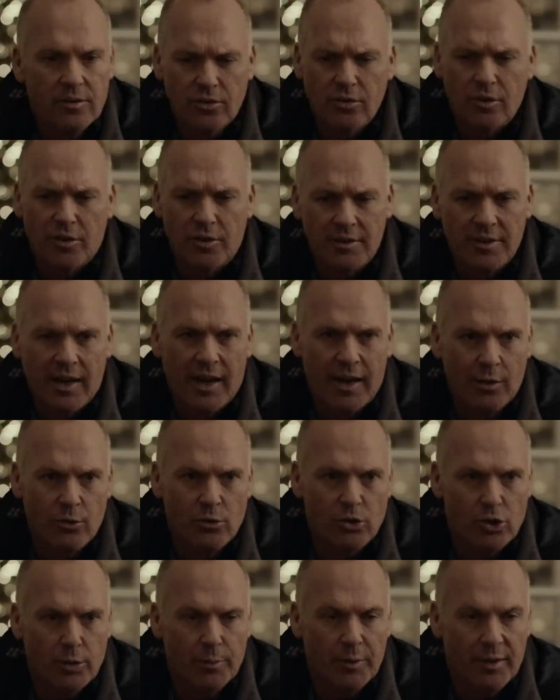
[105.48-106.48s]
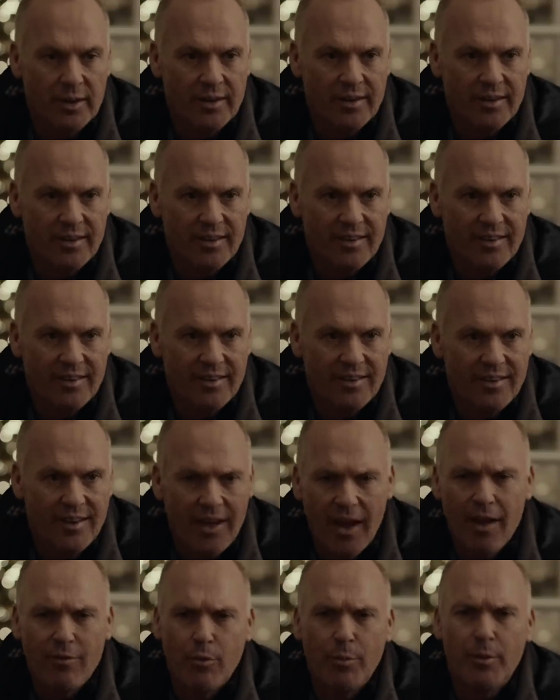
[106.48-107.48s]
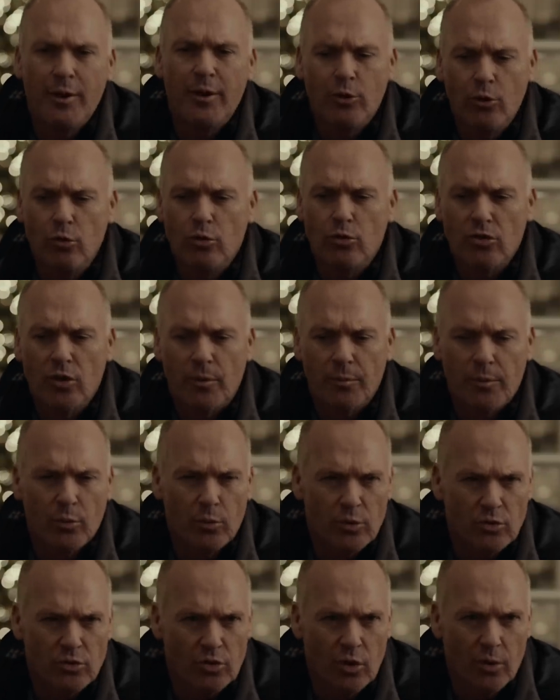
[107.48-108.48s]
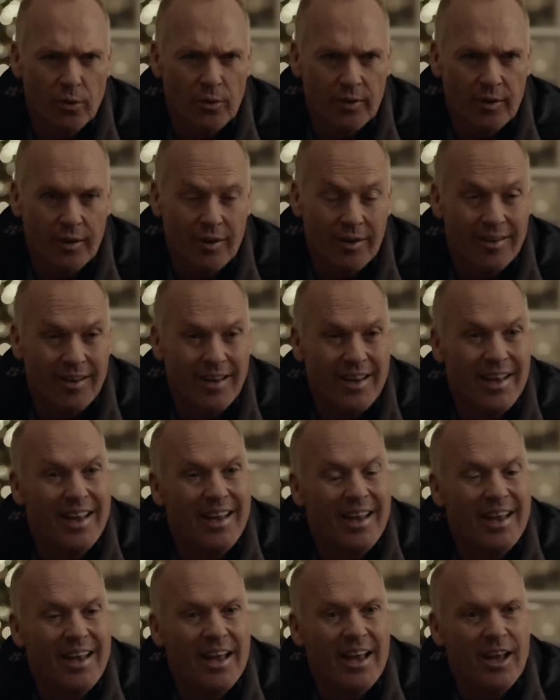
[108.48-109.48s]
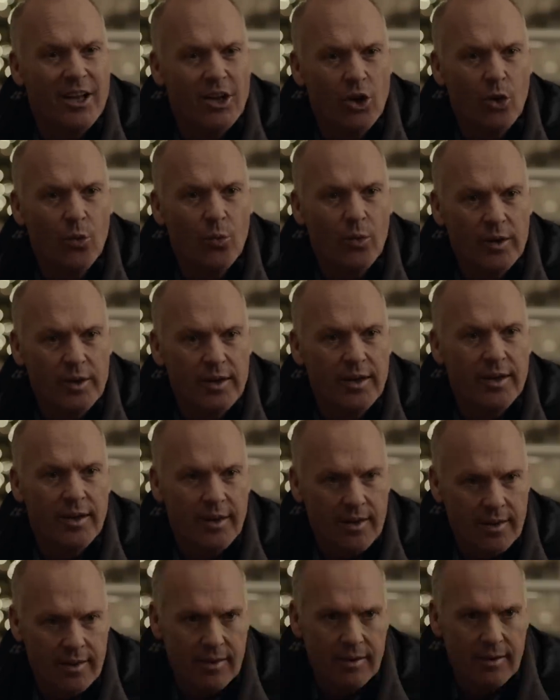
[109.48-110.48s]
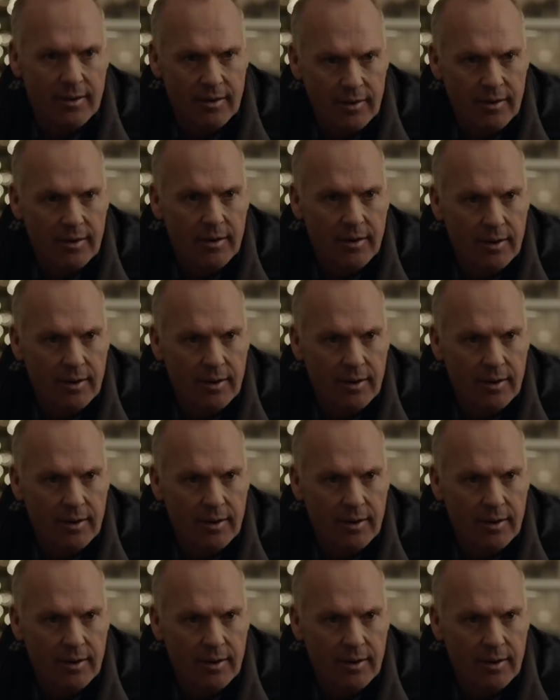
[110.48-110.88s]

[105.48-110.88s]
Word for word: It's our town, Jimmy. Everybody knew something was going on, and no one did a thing.